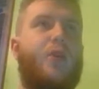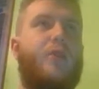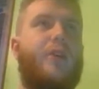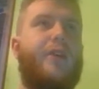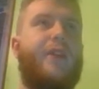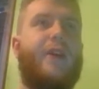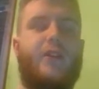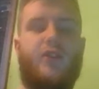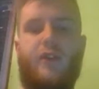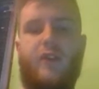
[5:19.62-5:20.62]
on there,
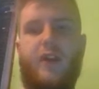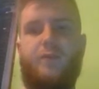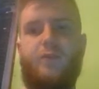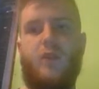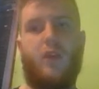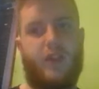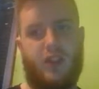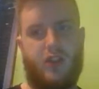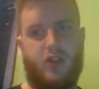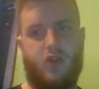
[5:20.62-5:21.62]
sort of like,
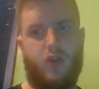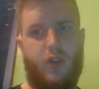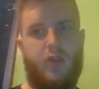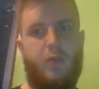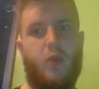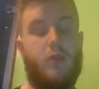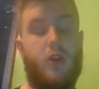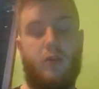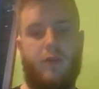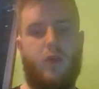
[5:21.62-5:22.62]
obviously because there's only 3 Pokemon
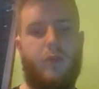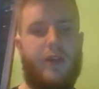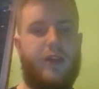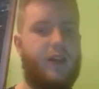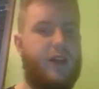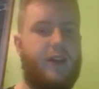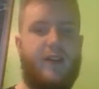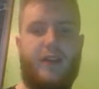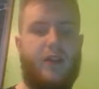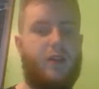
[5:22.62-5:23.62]
gone before Mega Gallade,
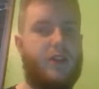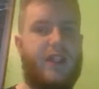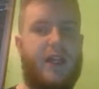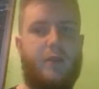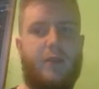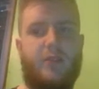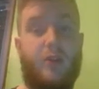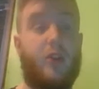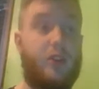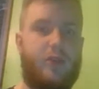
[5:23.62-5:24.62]
and I think they were Salamence
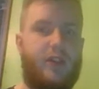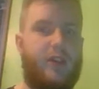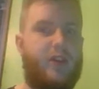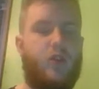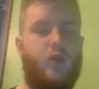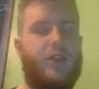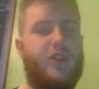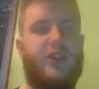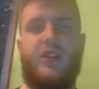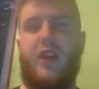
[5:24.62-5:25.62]
because it was a tier 2, which
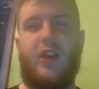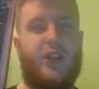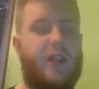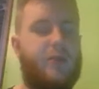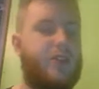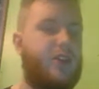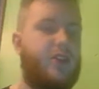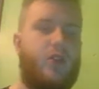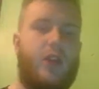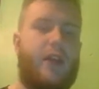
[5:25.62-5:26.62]
is scary. Salamence a
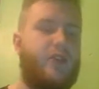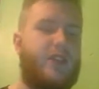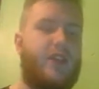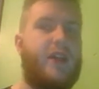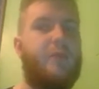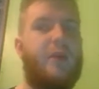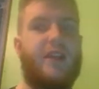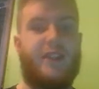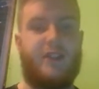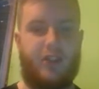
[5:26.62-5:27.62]
tier 2, Landorus T, and
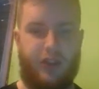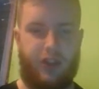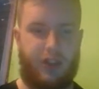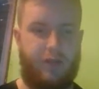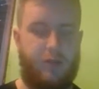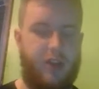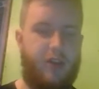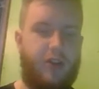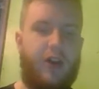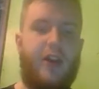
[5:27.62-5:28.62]
Mega Scizor, as you can see from
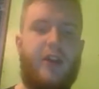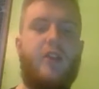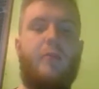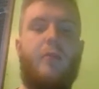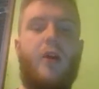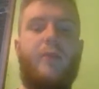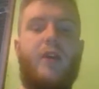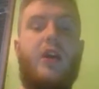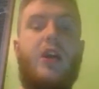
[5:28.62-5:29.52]
General Tariel on the bottom there.